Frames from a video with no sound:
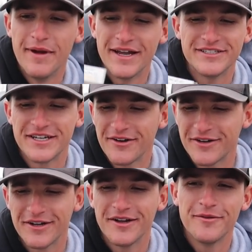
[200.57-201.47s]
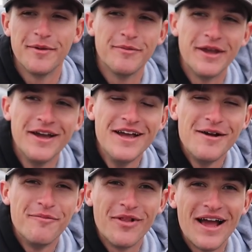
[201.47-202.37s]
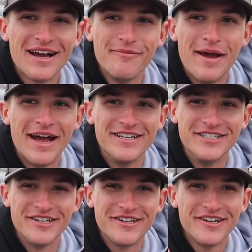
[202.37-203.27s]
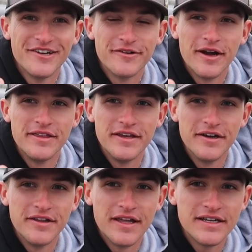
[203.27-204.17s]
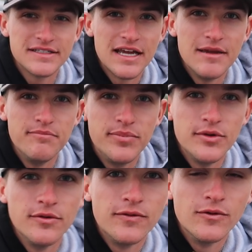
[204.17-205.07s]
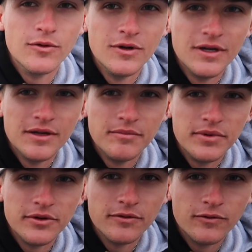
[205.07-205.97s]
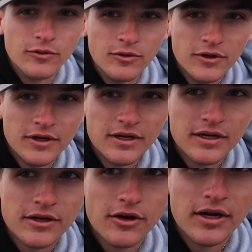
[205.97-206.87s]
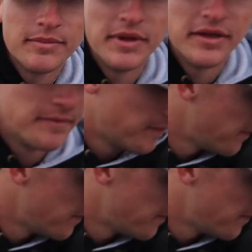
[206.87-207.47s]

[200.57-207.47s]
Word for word: Magic how could I not remember that Black Magic right there and that is a beautiful beautiful crankbait